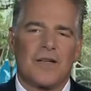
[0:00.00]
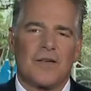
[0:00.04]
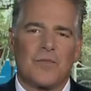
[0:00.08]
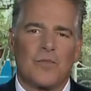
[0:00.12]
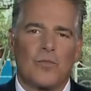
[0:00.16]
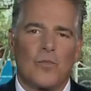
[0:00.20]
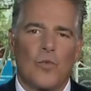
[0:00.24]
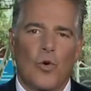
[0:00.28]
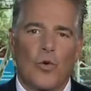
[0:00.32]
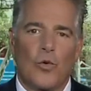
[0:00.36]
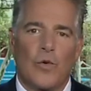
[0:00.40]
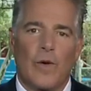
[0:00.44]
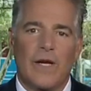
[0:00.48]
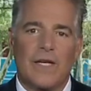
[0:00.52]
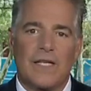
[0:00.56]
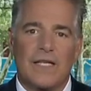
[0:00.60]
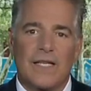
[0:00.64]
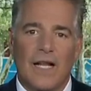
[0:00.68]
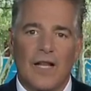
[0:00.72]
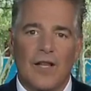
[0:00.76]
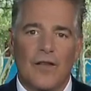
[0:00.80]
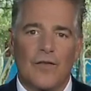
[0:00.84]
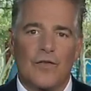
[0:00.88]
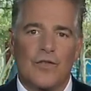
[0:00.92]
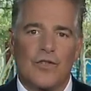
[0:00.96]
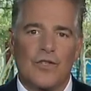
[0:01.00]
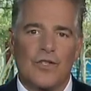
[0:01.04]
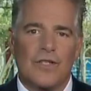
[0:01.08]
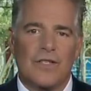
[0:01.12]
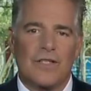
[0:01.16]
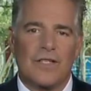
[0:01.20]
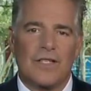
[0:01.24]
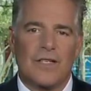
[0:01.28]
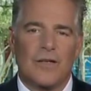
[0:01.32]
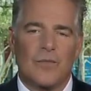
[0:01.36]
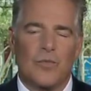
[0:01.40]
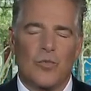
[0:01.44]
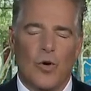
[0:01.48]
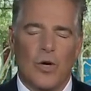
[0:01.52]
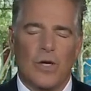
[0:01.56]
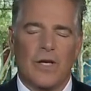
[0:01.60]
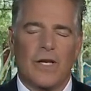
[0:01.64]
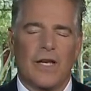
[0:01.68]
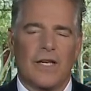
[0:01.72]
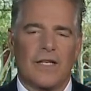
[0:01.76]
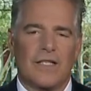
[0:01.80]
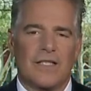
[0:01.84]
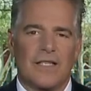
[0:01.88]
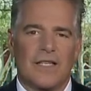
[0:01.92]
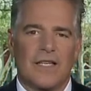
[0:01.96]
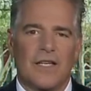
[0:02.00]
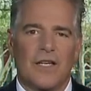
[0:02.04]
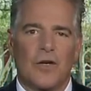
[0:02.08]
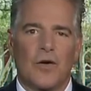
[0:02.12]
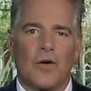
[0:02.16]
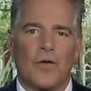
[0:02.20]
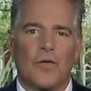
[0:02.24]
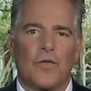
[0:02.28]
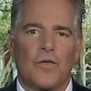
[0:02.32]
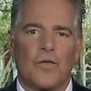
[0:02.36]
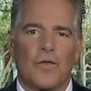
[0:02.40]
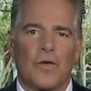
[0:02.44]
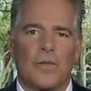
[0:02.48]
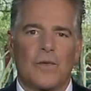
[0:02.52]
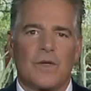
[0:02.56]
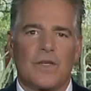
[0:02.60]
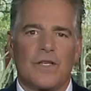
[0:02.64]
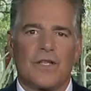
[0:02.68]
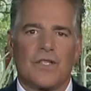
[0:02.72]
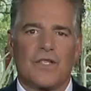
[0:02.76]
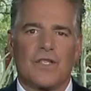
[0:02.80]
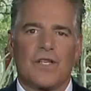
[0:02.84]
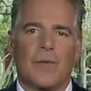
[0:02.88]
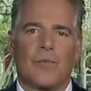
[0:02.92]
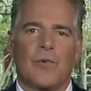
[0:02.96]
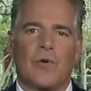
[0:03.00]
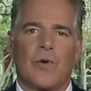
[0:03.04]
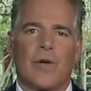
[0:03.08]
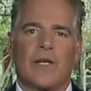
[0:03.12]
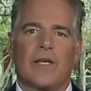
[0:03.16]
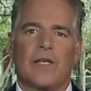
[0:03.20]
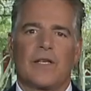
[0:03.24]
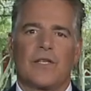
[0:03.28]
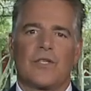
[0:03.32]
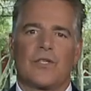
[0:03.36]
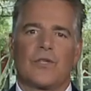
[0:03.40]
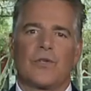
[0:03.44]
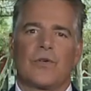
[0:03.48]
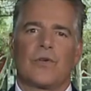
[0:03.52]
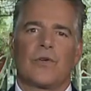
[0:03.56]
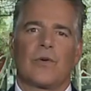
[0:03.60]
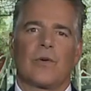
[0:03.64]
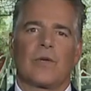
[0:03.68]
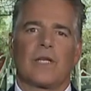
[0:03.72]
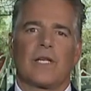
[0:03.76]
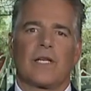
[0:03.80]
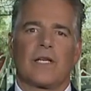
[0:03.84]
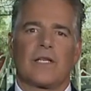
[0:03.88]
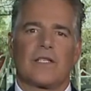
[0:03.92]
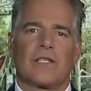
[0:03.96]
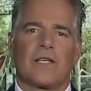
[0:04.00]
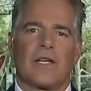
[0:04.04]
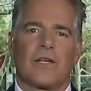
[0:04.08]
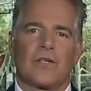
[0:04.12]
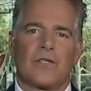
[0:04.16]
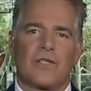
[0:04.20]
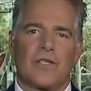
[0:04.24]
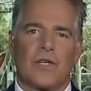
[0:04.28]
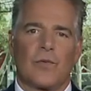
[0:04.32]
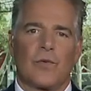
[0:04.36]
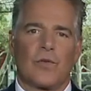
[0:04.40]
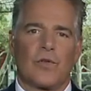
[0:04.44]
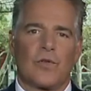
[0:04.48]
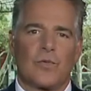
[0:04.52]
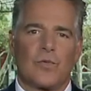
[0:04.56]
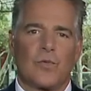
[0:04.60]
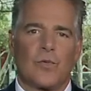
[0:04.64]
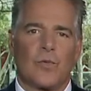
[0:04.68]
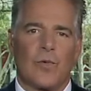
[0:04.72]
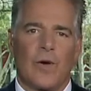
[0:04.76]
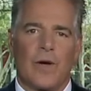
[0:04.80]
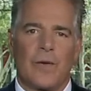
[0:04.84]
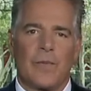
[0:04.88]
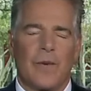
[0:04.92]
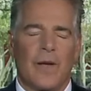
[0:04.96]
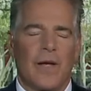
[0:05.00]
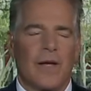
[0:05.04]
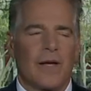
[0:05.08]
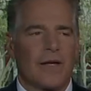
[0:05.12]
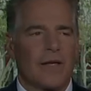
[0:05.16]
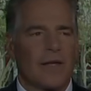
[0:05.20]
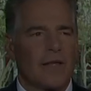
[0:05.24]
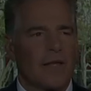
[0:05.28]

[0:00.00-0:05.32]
More great television broadcasting here from the Tisch WNET studio at Lincoln Center. Stay with us. We'll be right back.